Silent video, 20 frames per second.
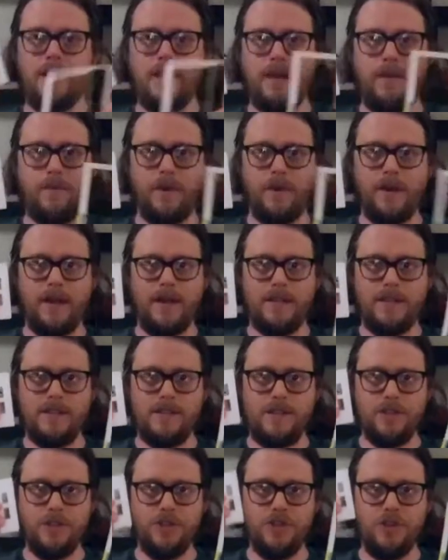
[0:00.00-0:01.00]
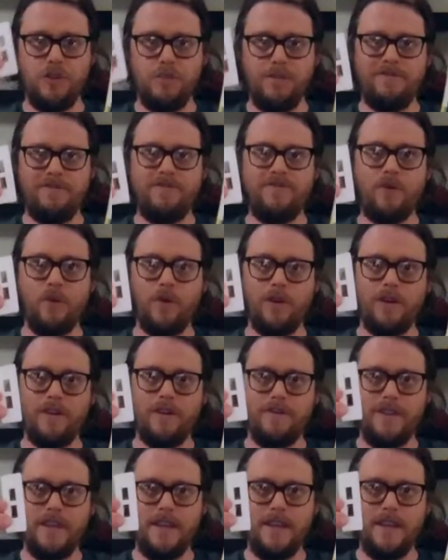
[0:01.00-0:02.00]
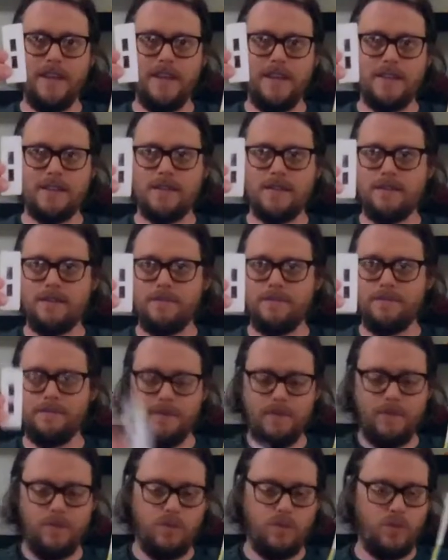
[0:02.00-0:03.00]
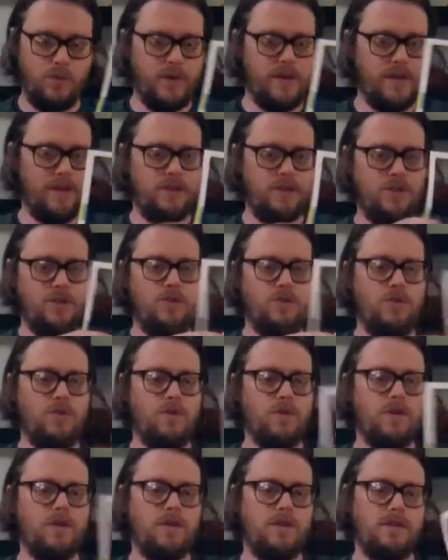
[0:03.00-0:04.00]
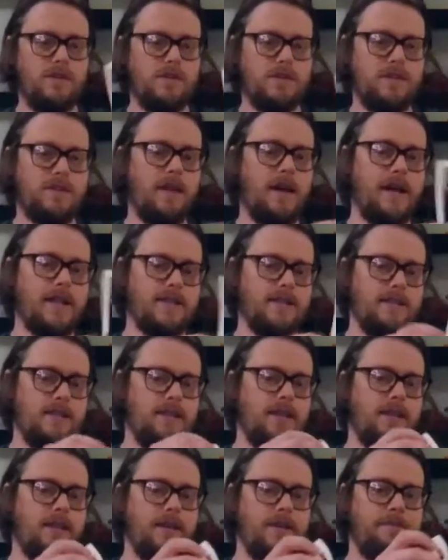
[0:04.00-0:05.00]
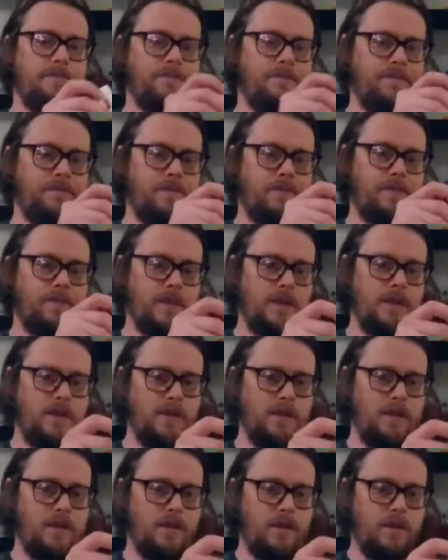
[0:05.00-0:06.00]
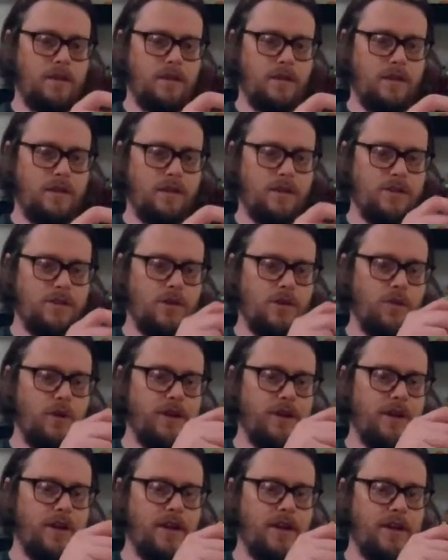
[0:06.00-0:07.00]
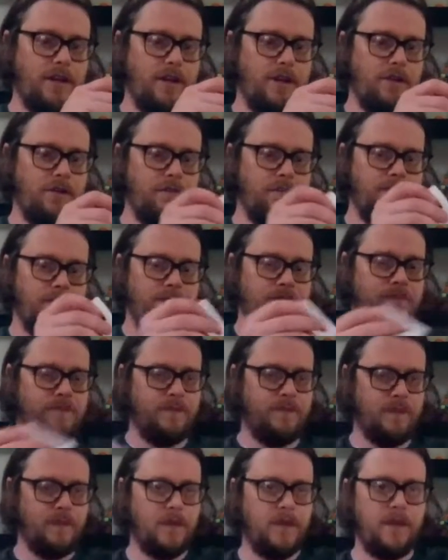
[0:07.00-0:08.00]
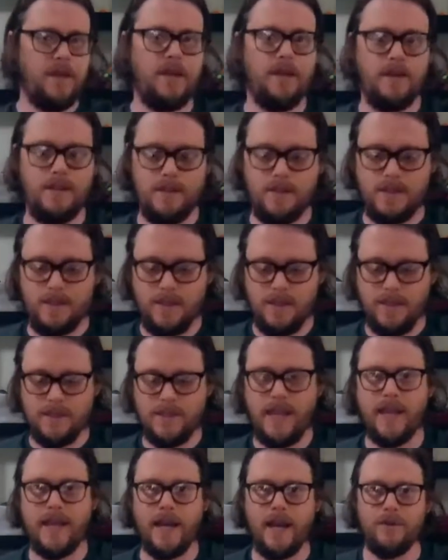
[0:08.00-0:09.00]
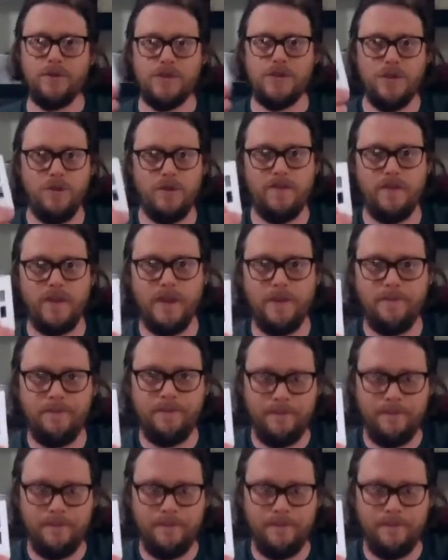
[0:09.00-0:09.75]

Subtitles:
and there should be 4 of these with 2 slots in them. And so what you're going to do is take out 2 of them,